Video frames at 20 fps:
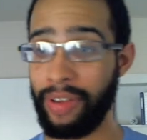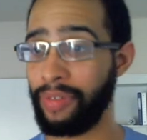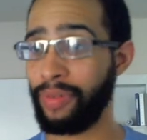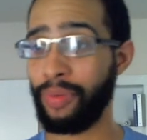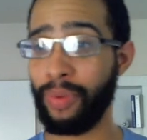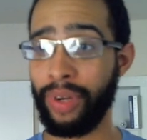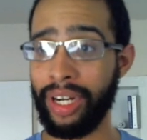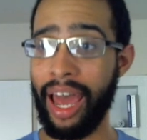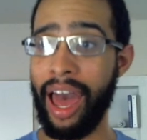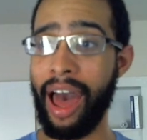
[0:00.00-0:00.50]
If
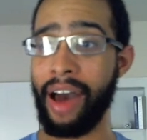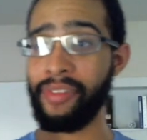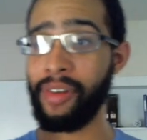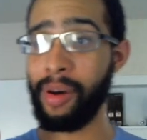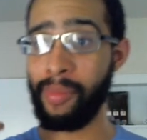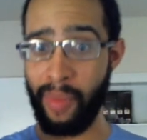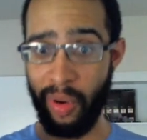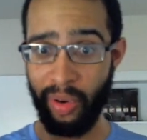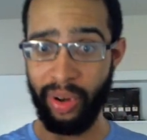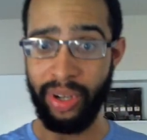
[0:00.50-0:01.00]
you want to have
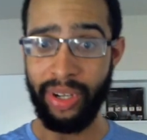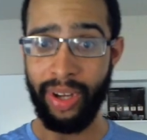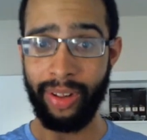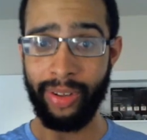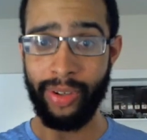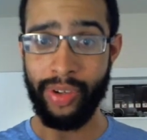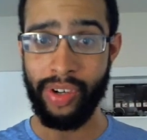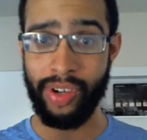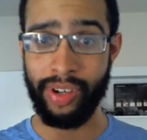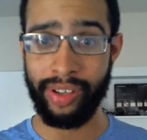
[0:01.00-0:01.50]
$1 million
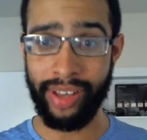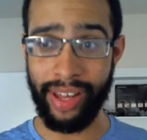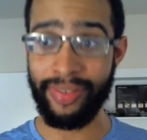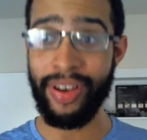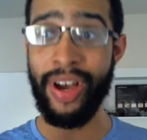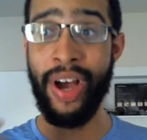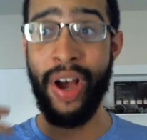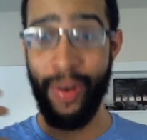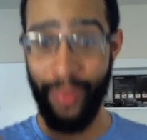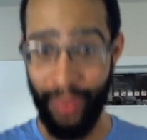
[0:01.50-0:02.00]
in your
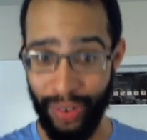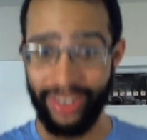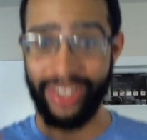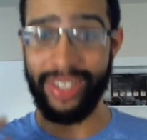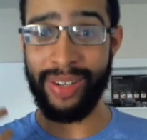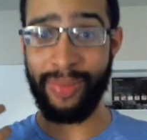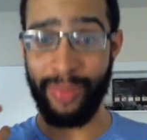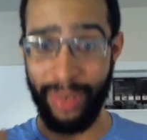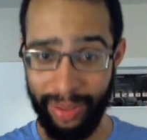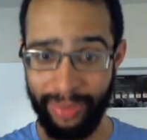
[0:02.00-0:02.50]
life,
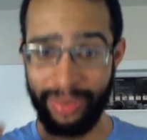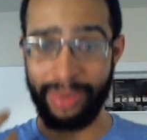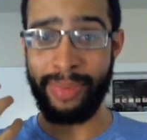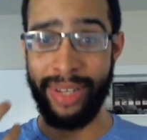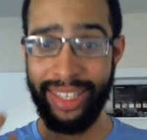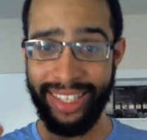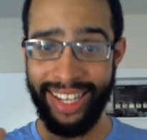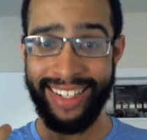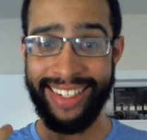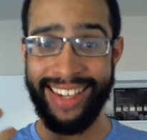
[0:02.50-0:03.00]
focus on what it would
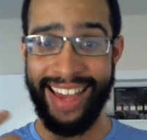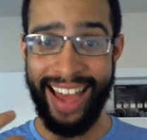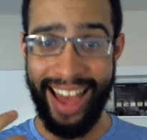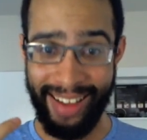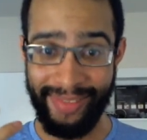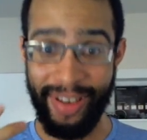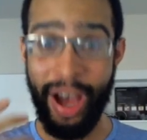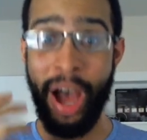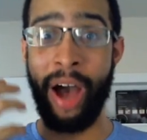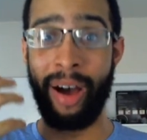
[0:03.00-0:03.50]
be like to
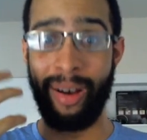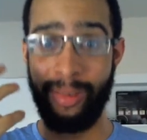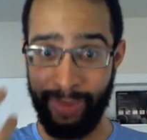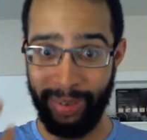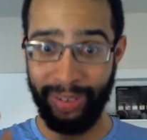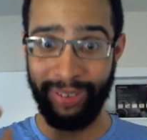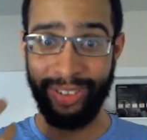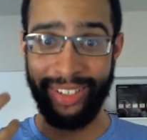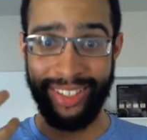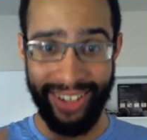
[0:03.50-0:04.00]
have
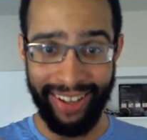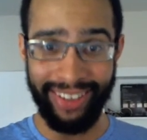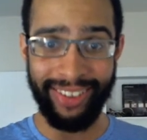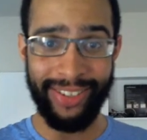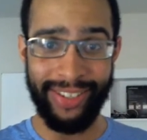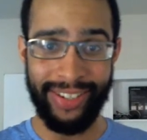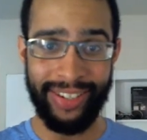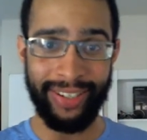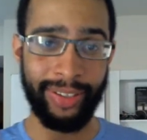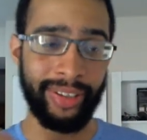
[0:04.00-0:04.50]
$1 million
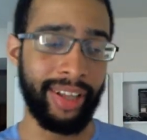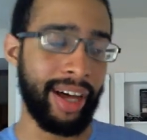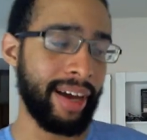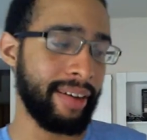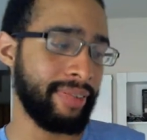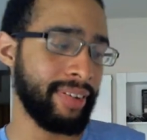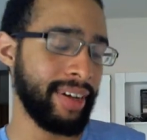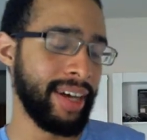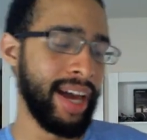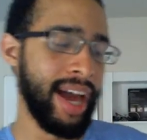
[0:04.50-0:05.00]
in your
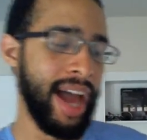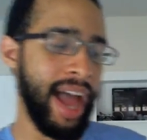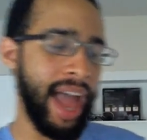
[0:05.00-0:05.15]
life.